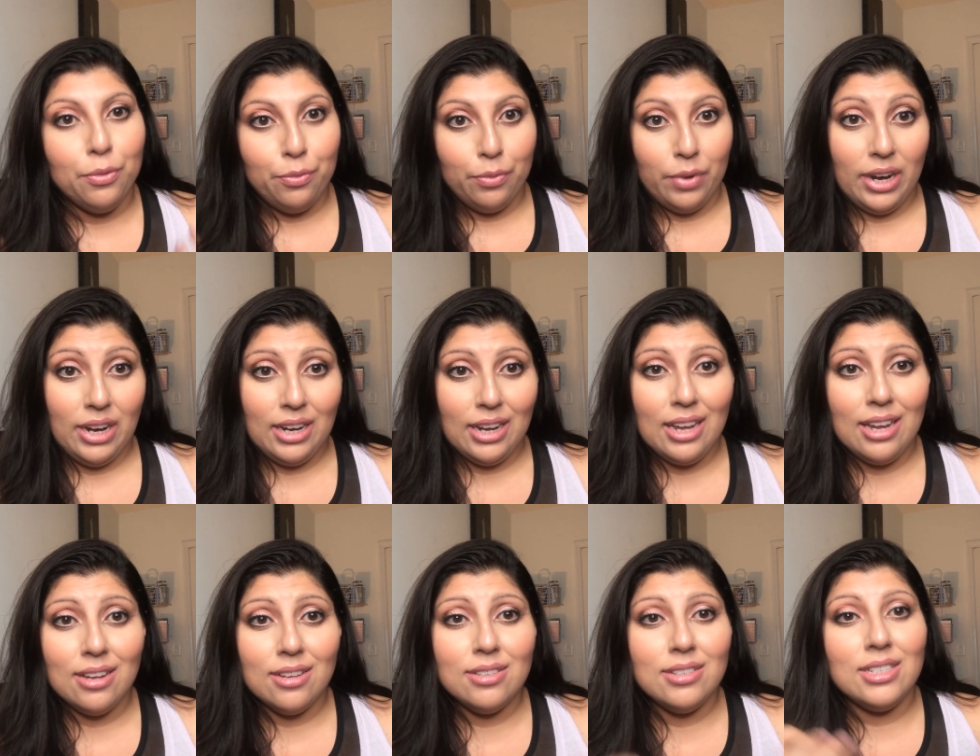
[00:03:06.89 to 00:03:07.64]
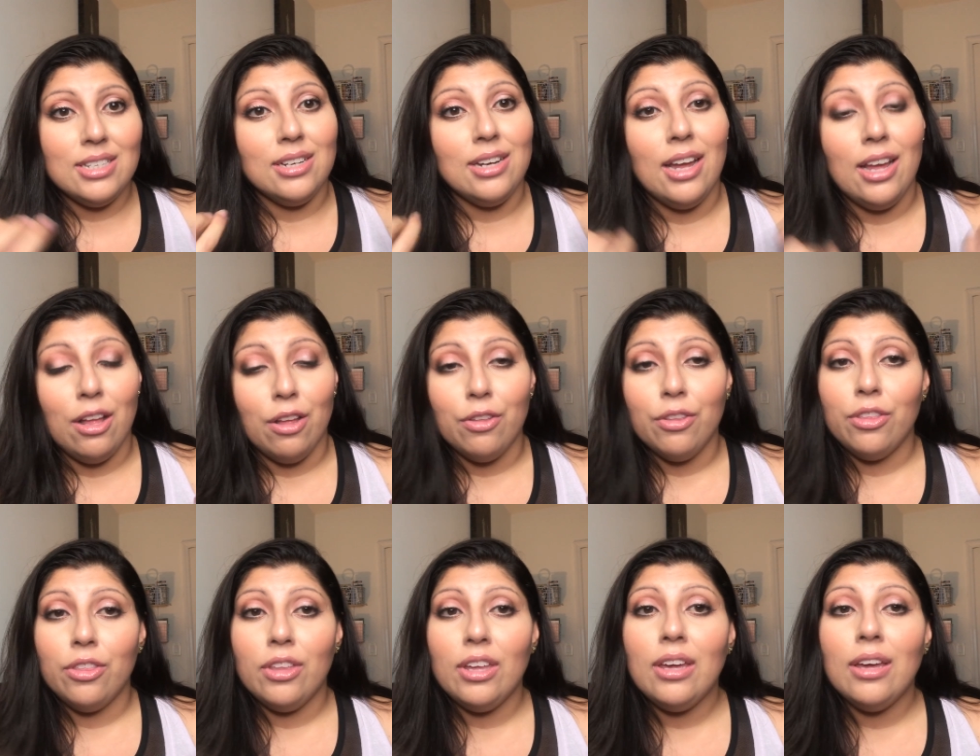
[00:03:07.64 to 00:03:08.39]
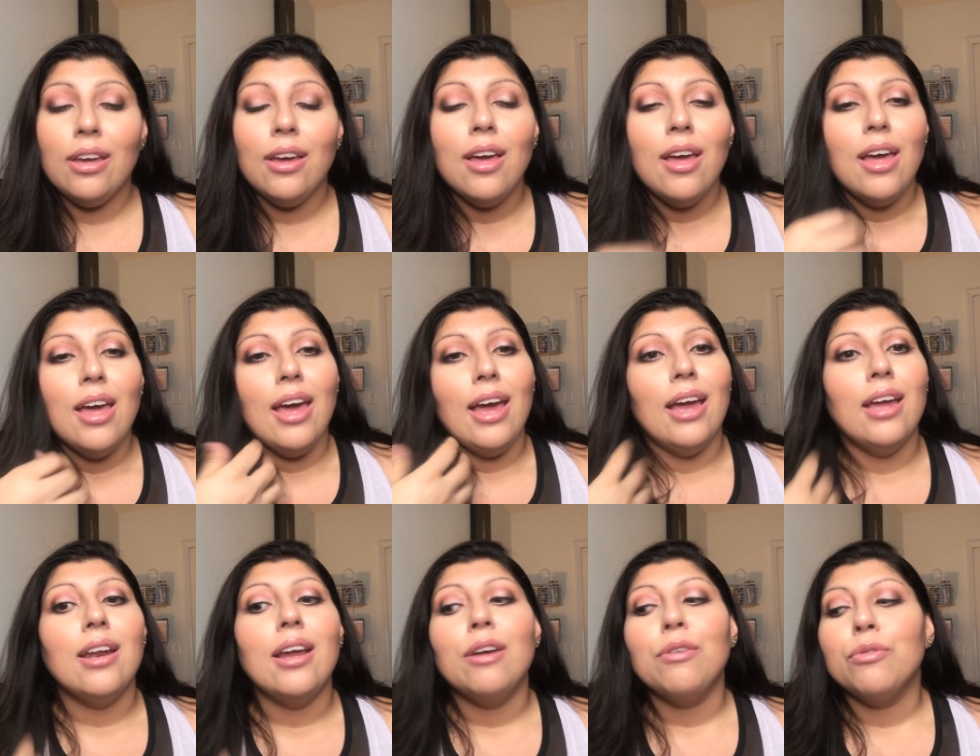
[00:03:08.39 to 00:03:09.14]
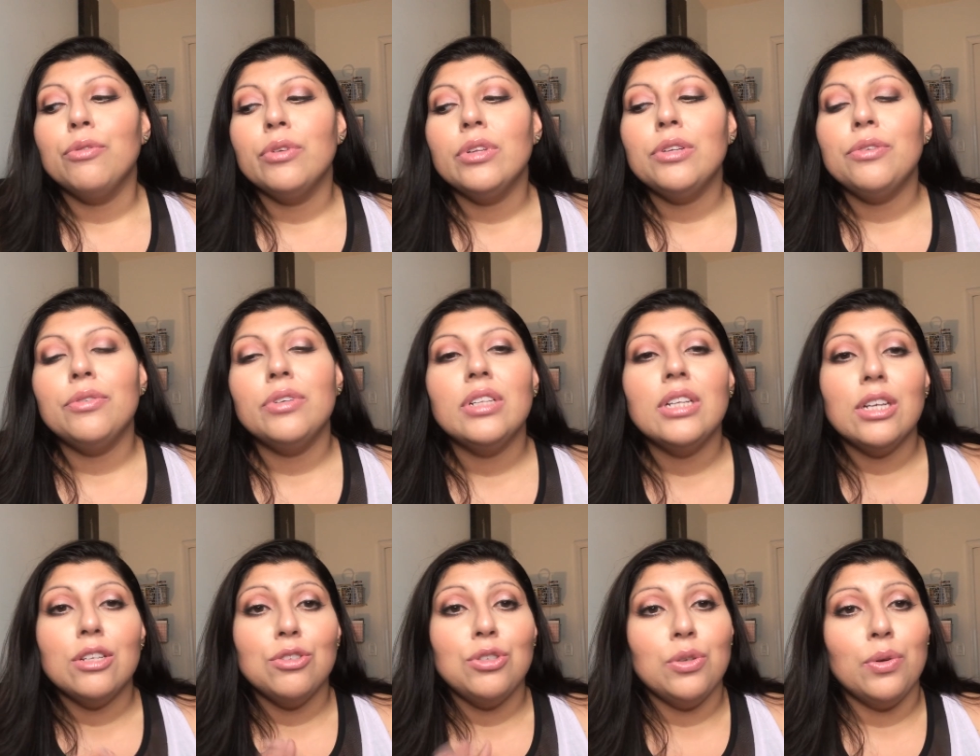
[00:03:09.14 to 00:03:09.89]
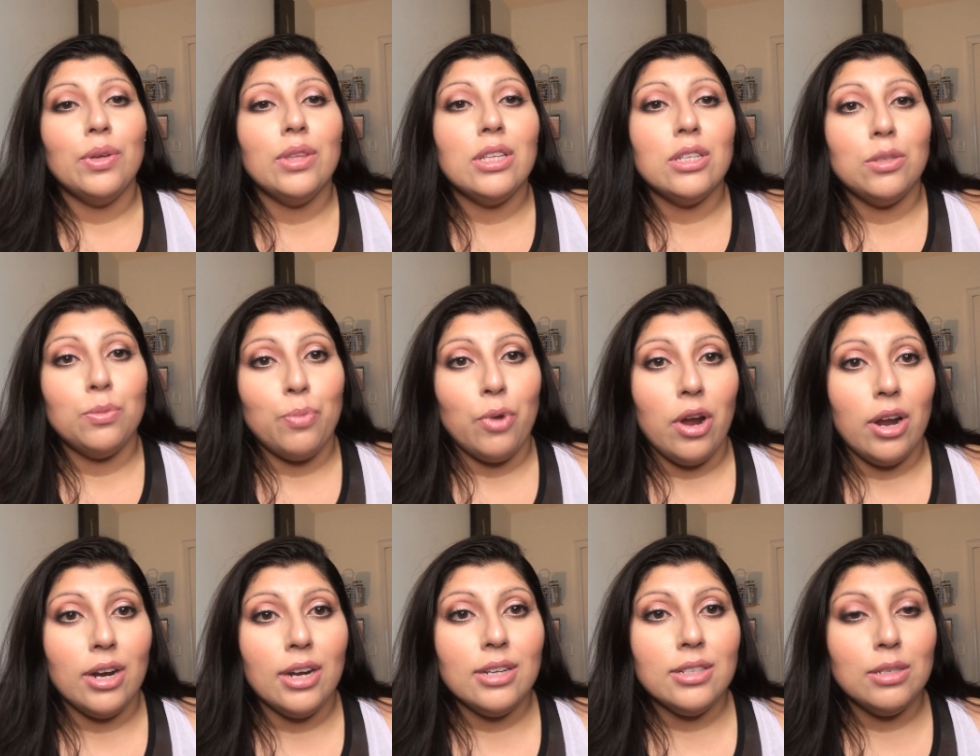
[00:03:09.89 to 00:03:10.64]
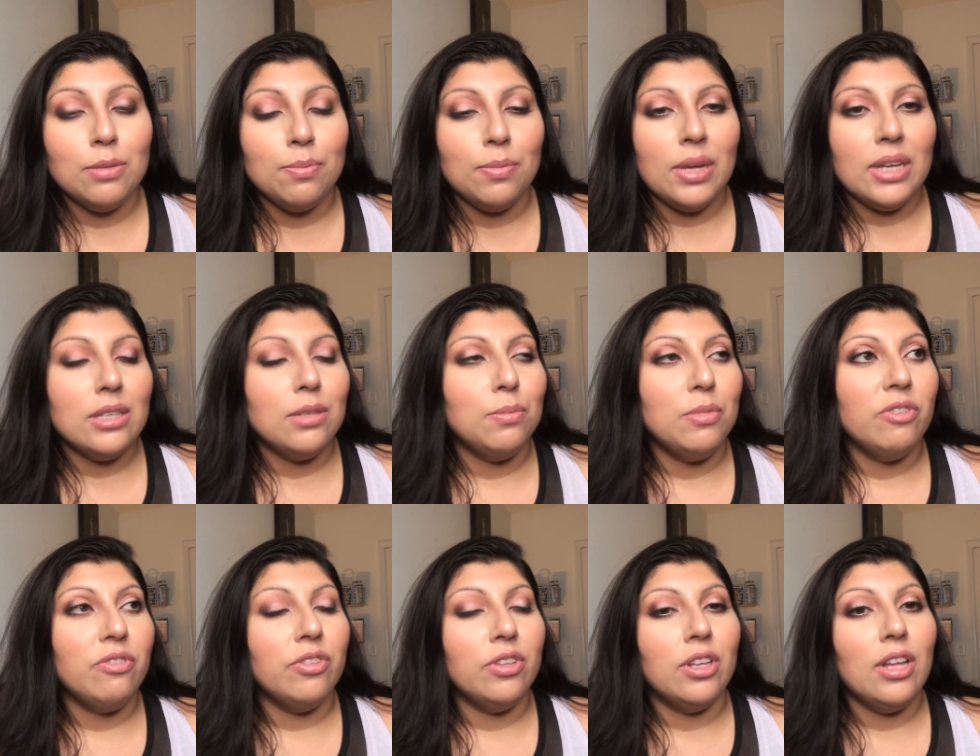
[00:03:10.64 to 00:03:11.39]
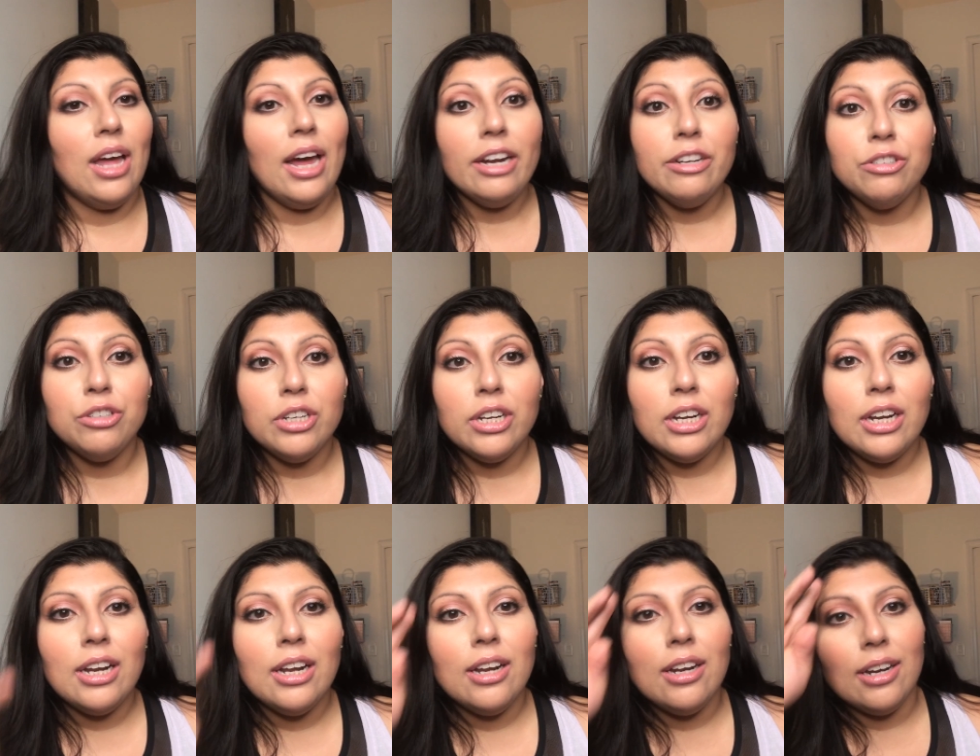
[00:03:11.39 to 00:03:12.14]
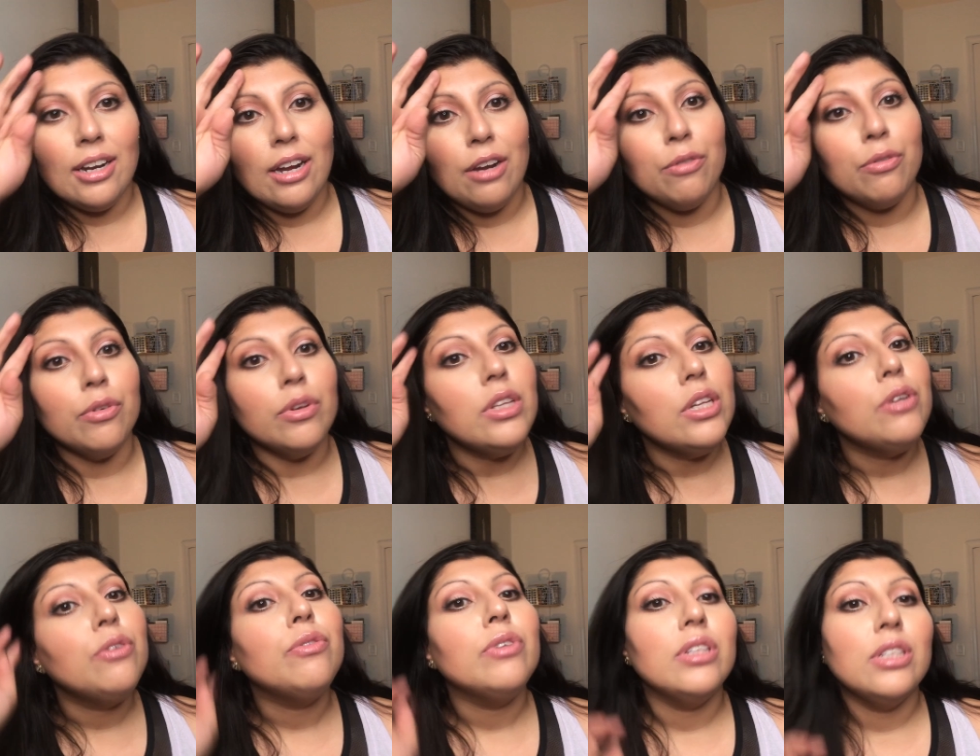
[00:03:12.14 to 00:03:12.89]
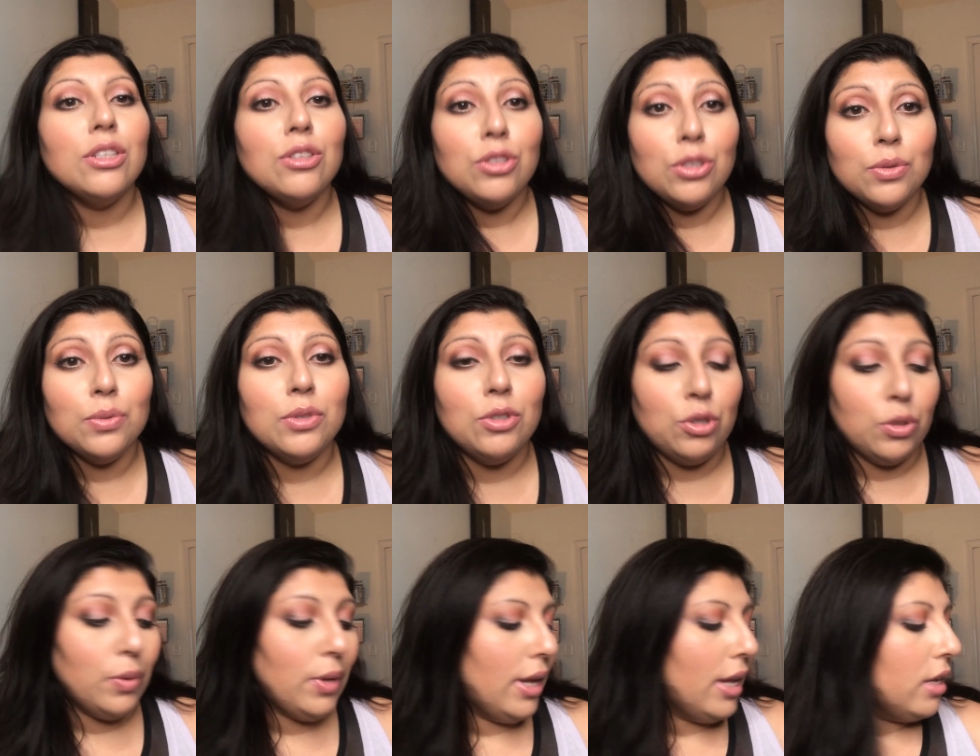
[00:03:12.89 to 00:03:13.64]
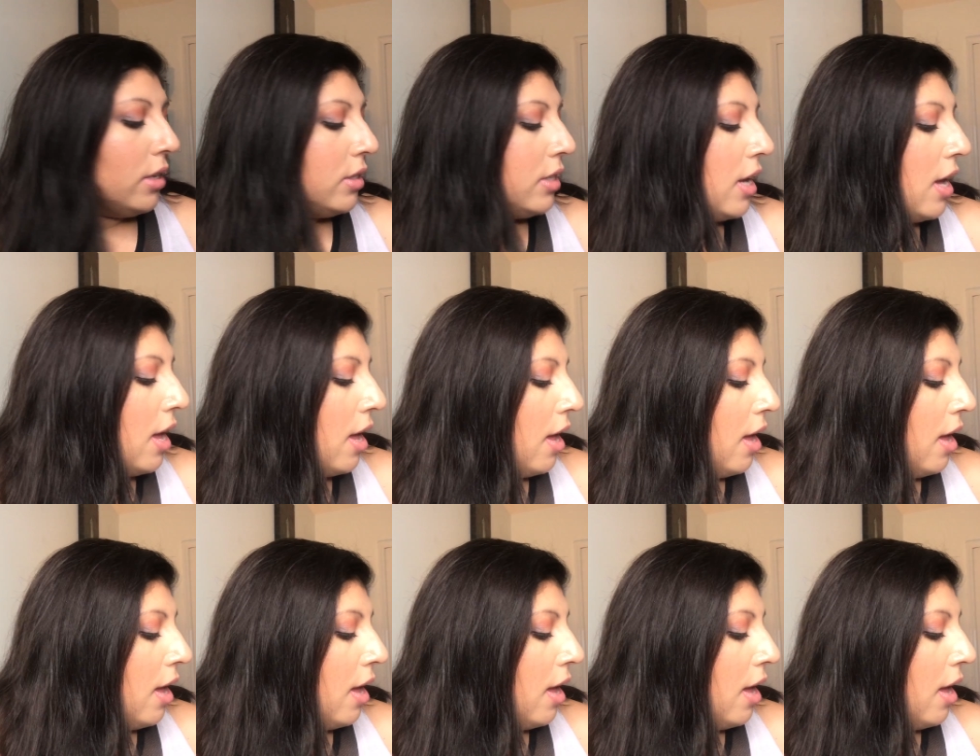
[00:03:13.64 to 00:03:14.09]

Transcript: radiant and healthy, and I really, really enjoy this product. It makes me feel hydrated, and I really, really do enjoy it.